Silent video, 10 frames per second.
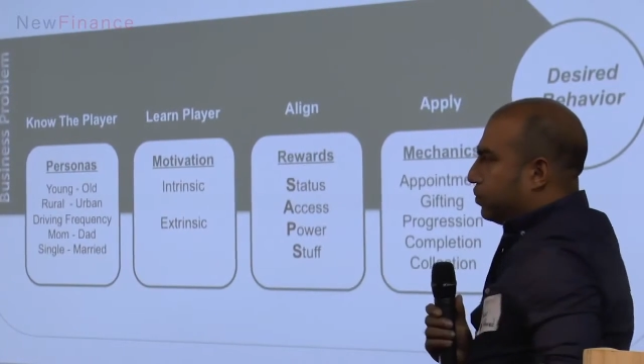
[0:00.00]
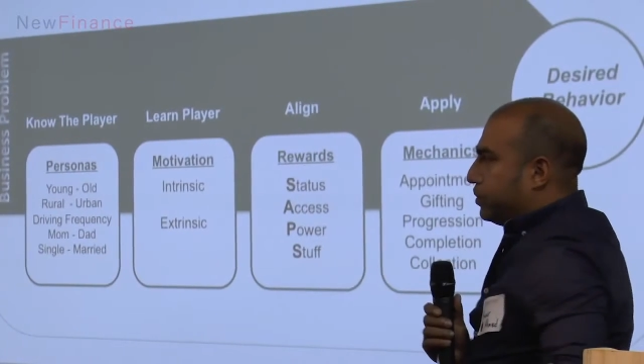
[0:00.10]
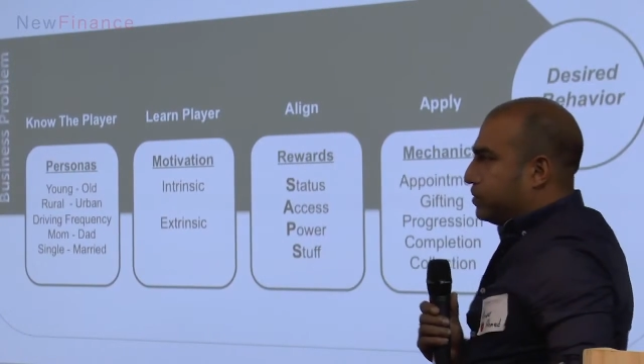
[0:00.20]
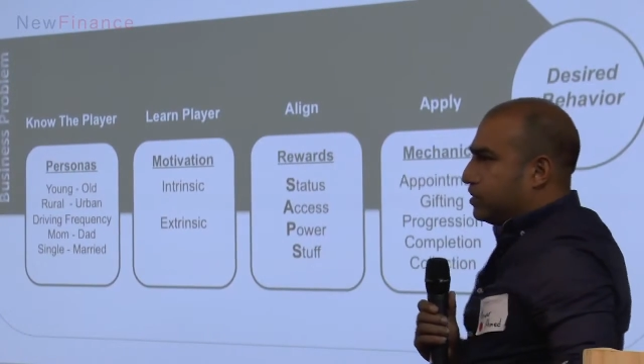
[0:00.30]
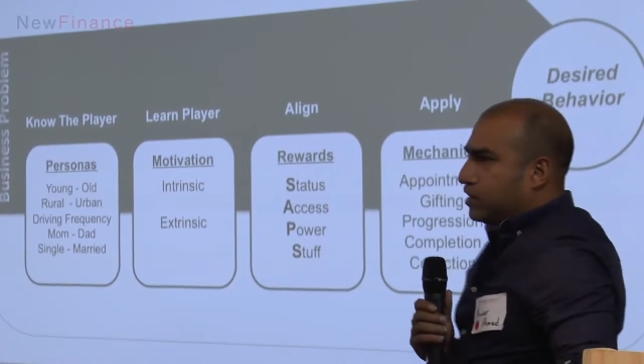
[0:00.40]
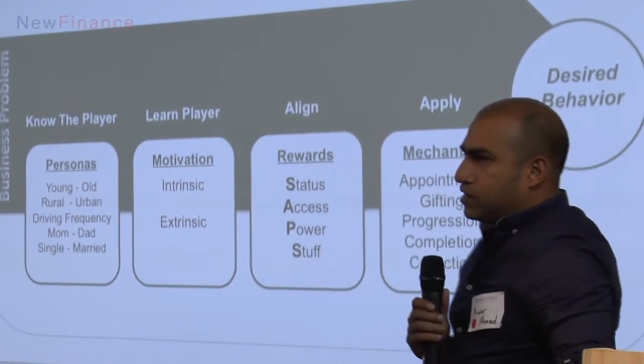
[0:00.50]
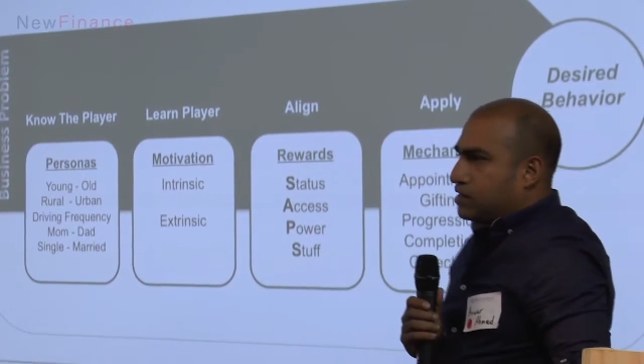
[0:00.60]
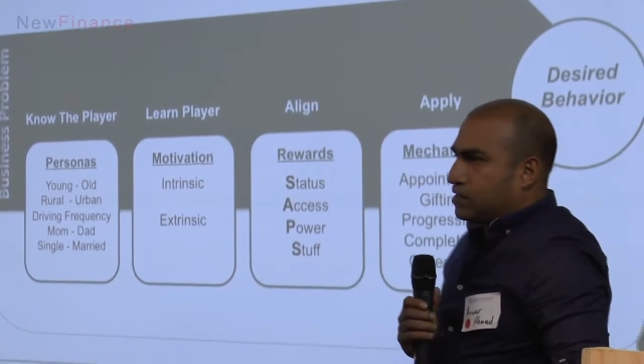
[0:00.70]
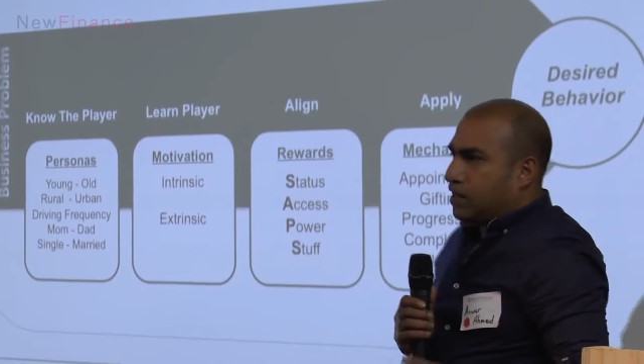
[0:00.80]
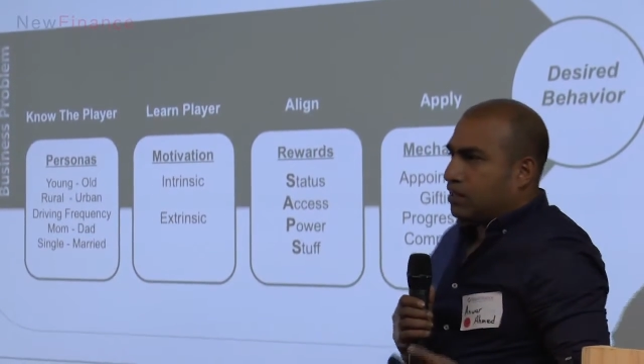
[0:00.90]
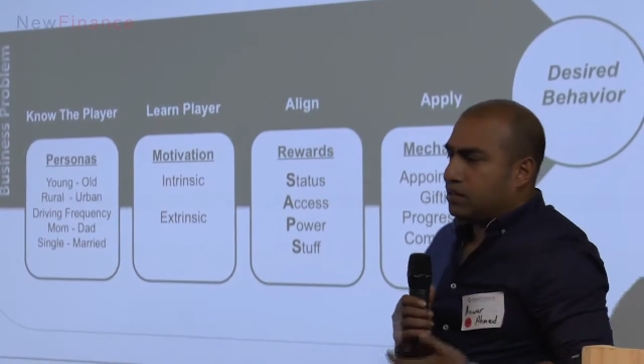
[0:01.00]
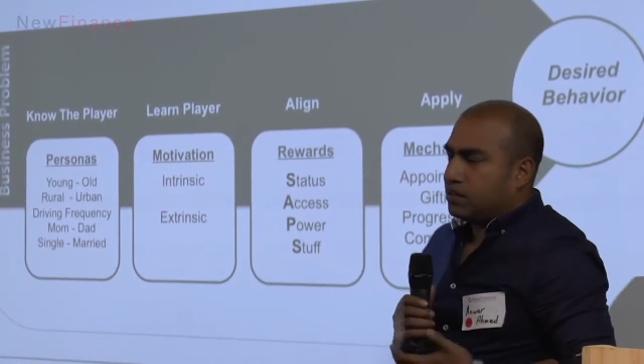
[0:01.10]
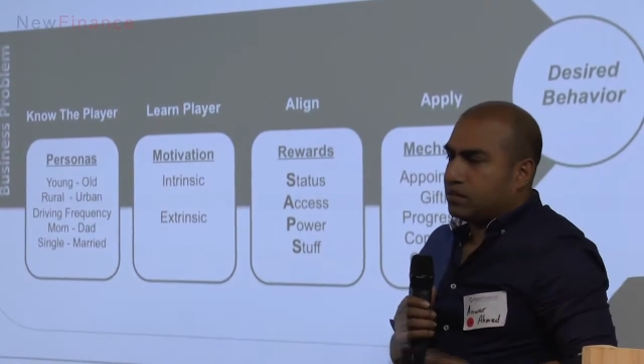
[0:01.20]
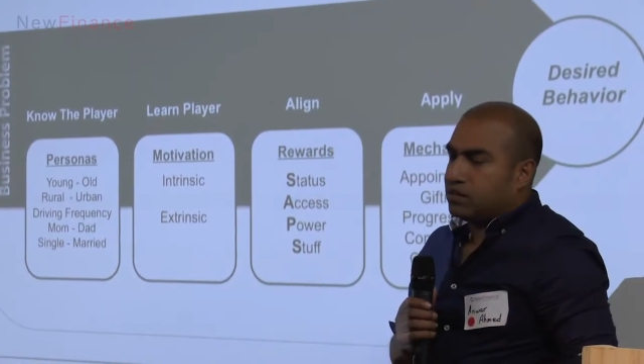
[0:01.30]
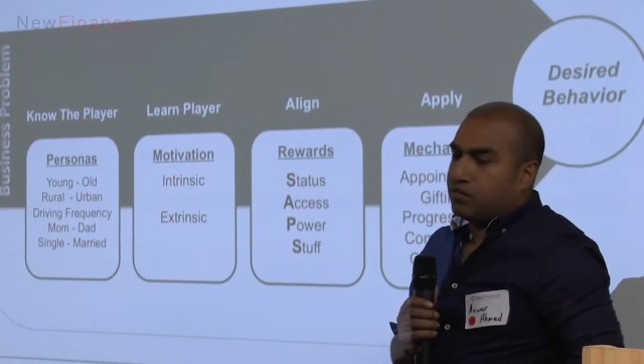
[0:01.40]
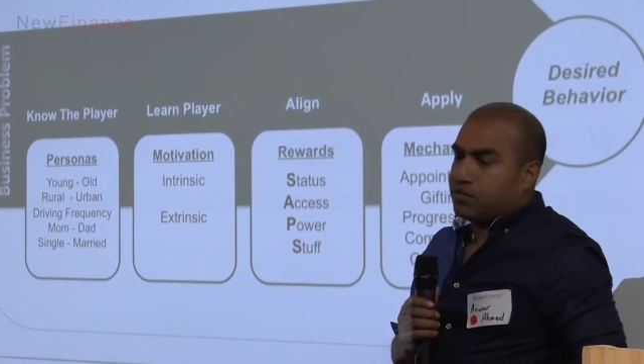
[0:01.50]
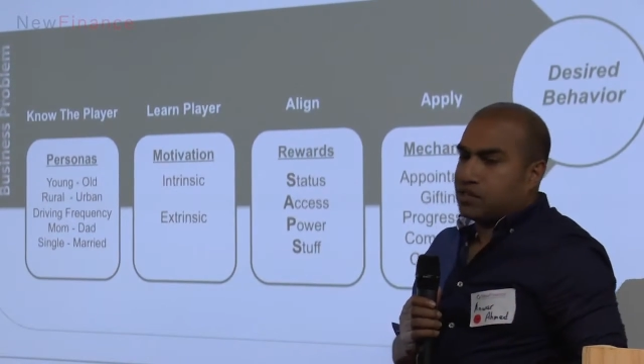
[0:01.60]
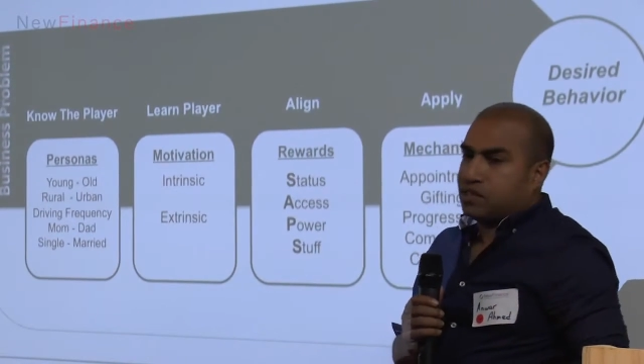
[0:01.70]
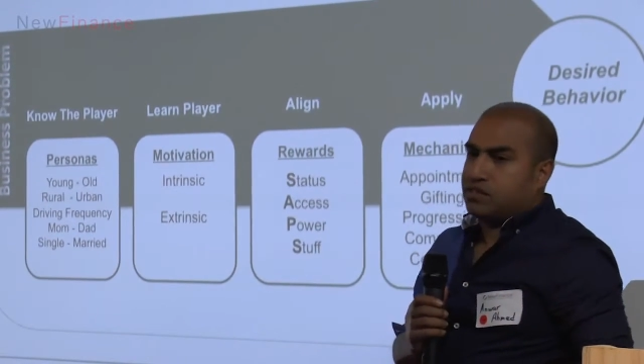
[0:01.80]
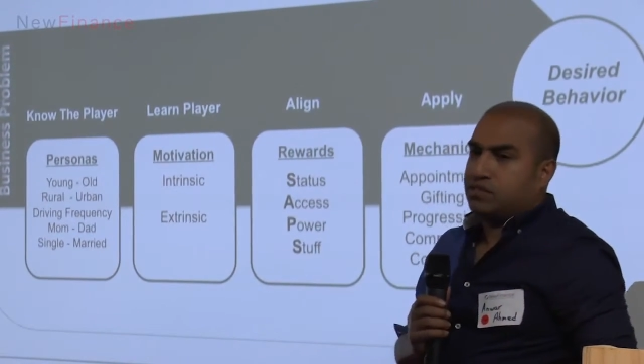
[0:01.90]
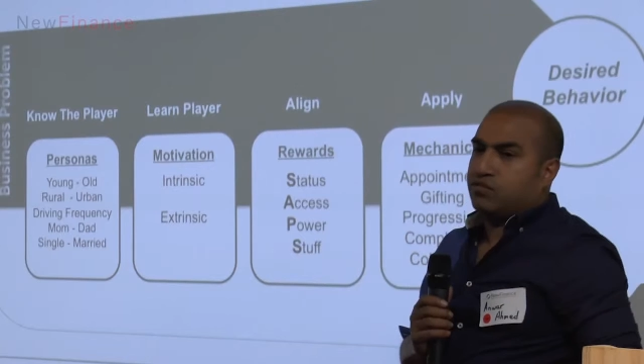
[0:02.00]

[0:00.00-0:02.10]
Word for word: with all of these things is that there isn't